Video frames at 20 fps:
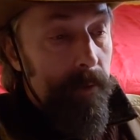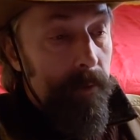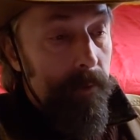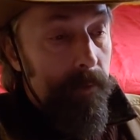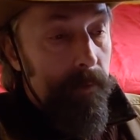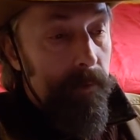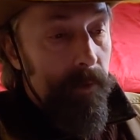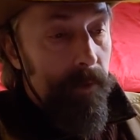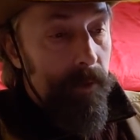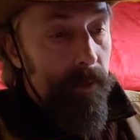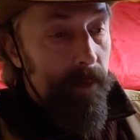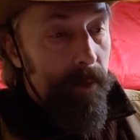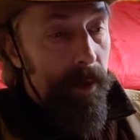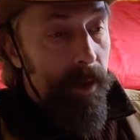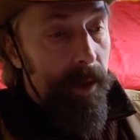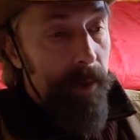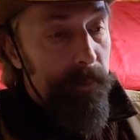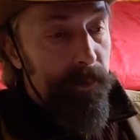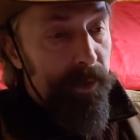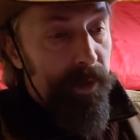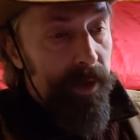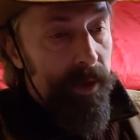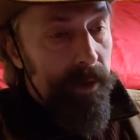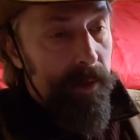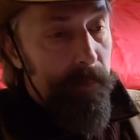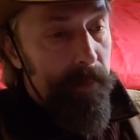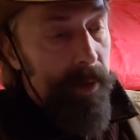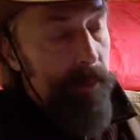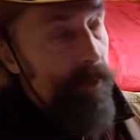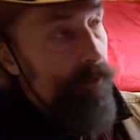So I'm thinking
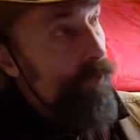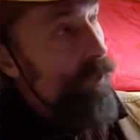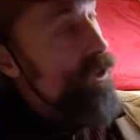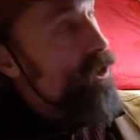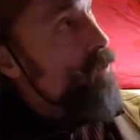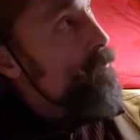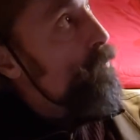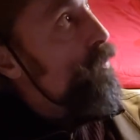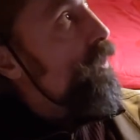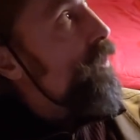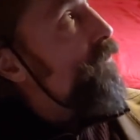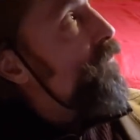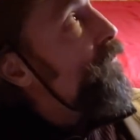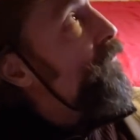that maybe if I just put a